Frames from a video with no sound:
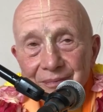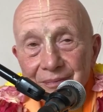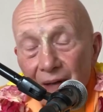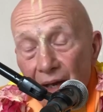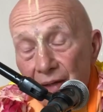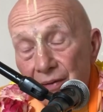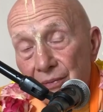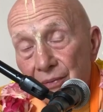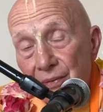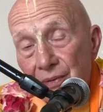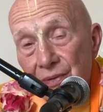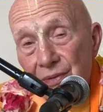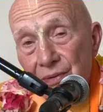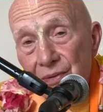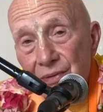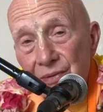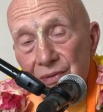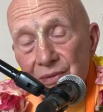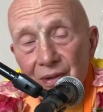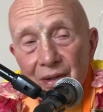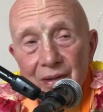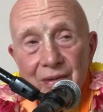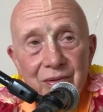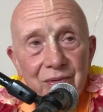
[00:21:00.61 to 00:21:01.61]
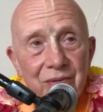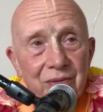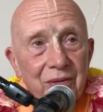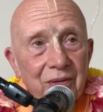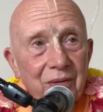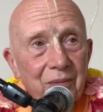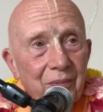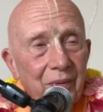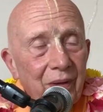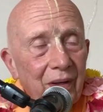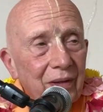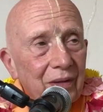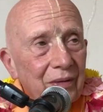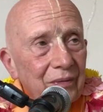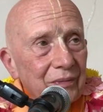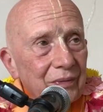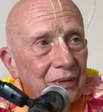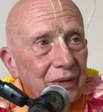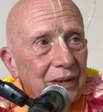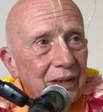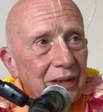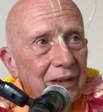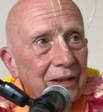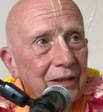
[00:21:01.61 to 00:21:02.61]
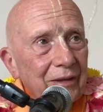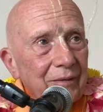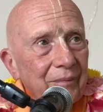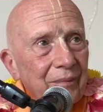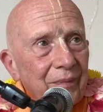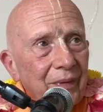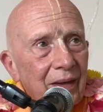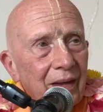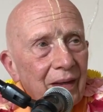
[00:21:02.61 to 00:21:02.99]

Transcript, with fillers: And Krishna says in the Bhagavad Gita,